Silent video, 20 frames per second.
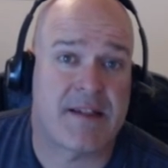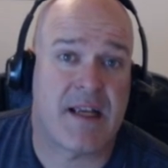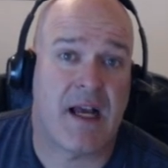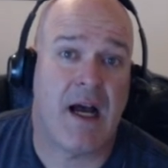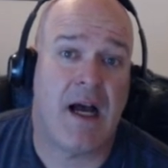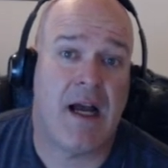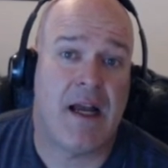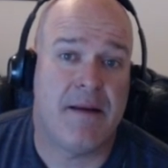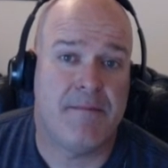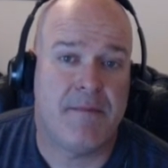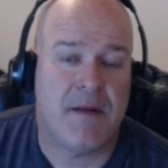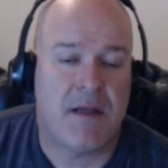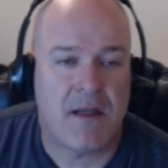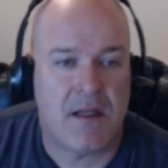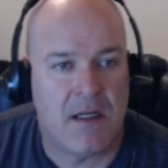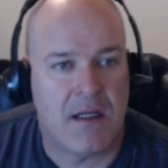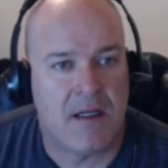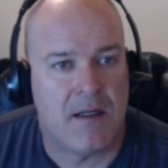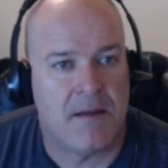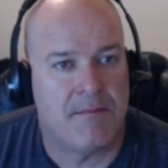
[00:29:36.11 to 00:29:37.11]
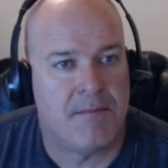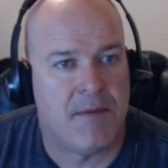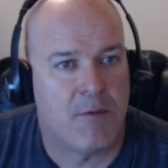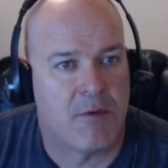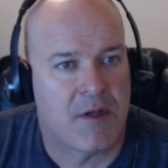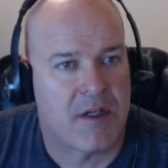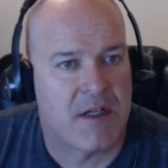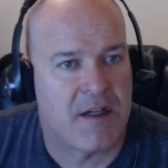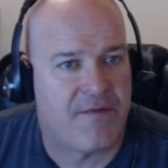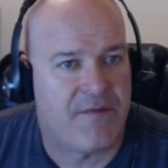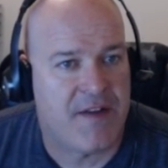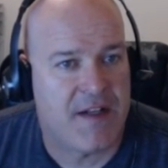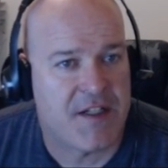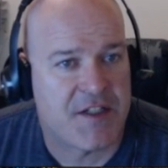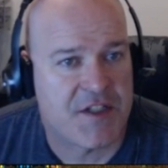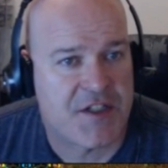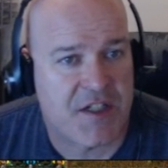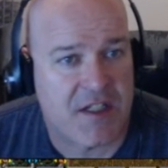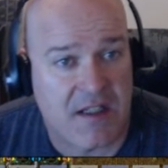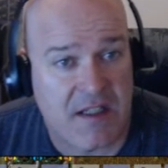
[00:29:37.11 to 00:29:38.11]
of time, but we're going to
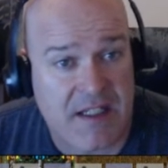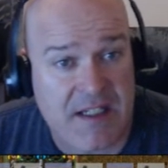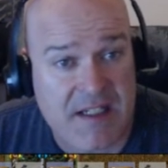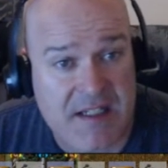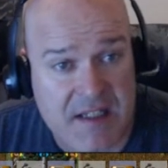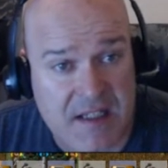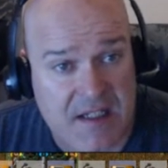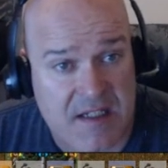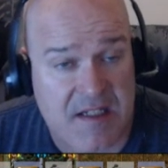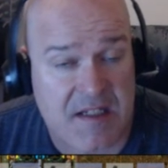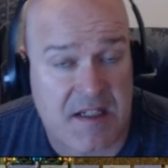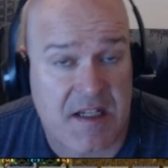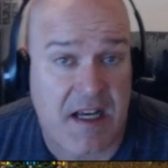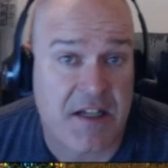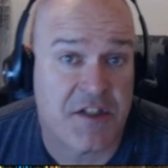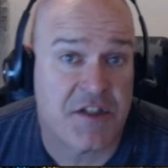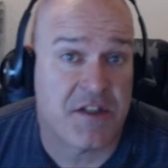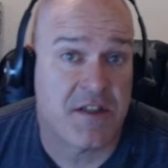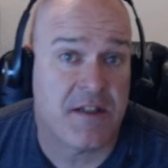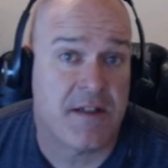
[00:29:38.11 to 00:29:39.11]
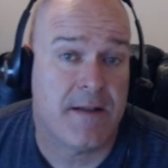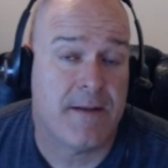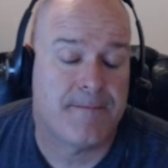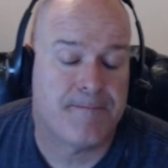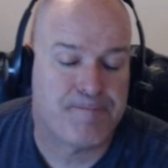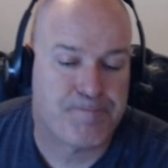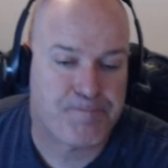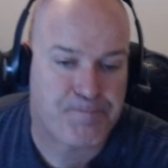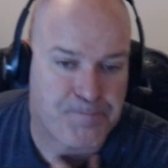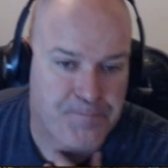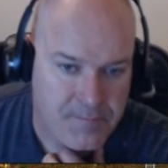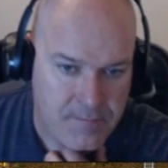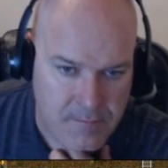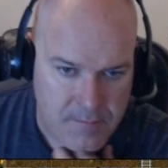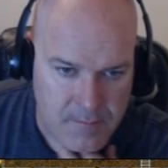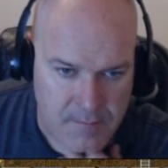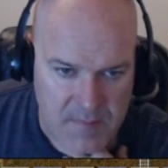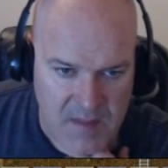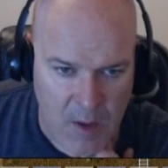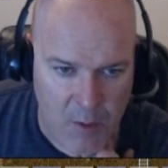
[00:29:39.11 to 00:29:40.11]
finish at least this station.
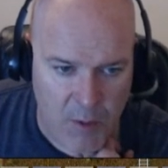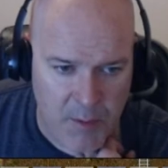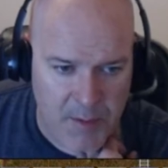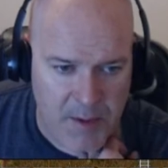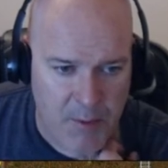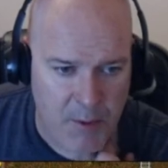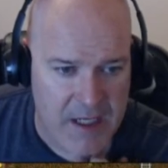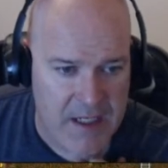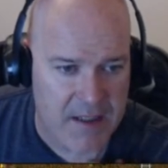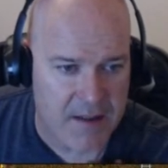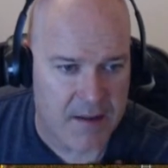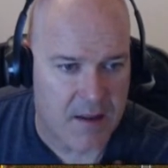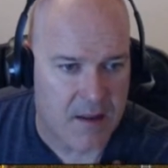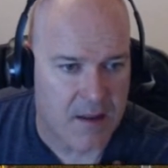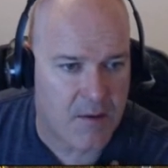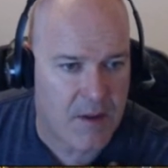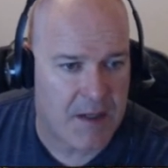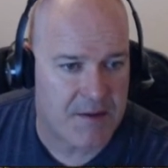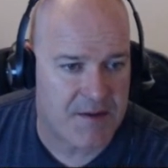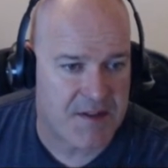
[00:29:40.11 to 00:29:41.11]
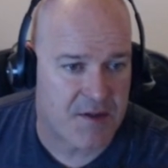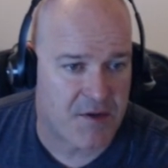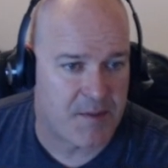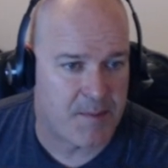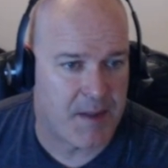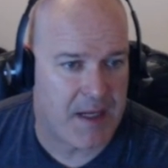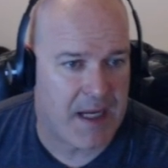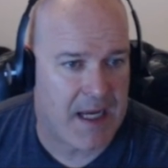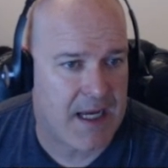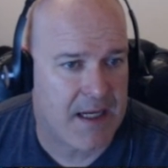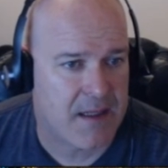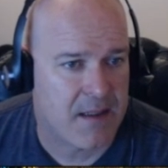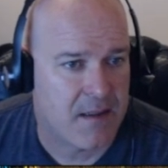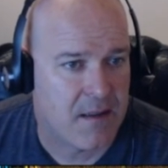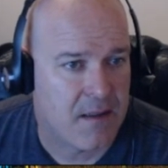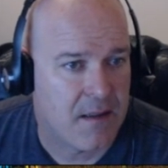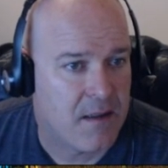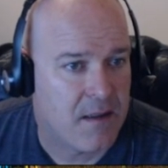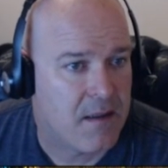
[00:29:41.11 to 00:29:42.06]
We'll be ready. Wow, he's already back?